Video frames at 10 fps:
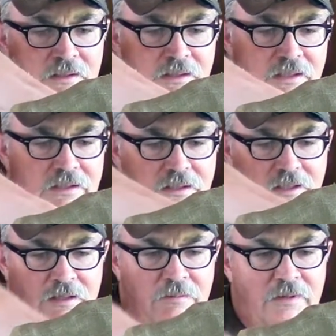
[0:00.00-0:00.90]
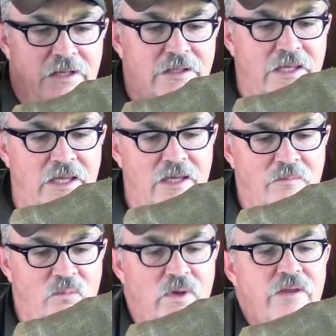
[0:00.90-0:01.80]
It
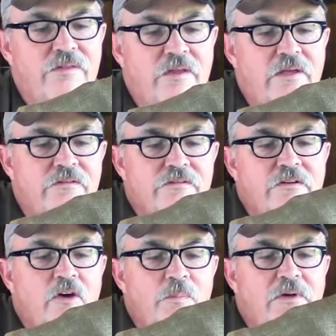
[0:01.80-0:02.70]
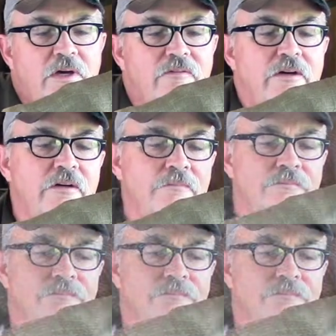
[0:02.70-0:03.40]
came with a scope cover,